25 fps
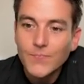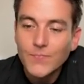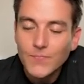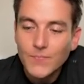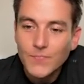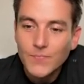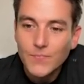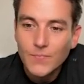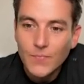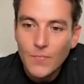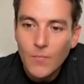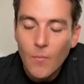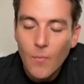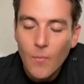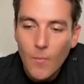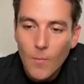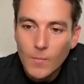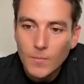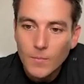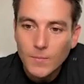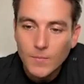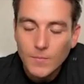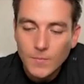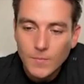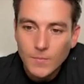
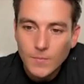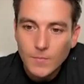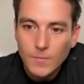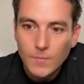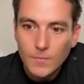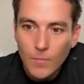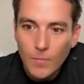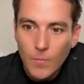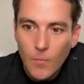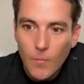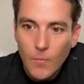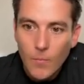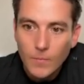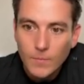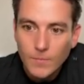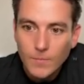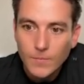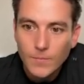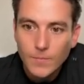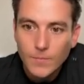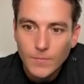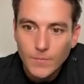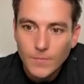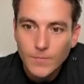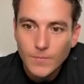
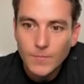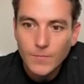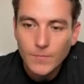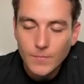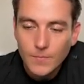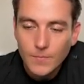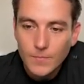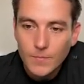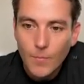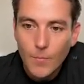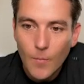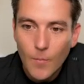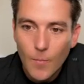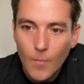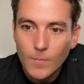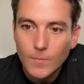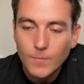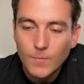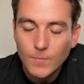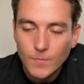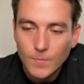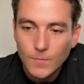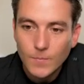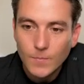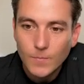
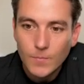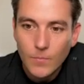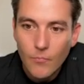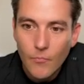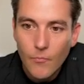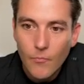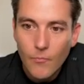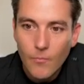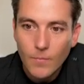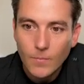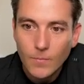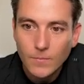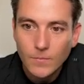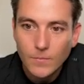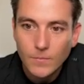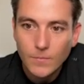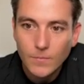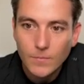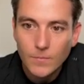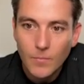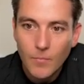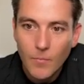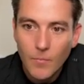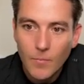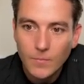
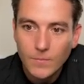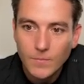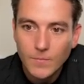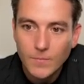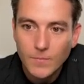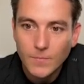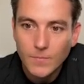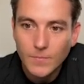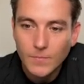(not speaking)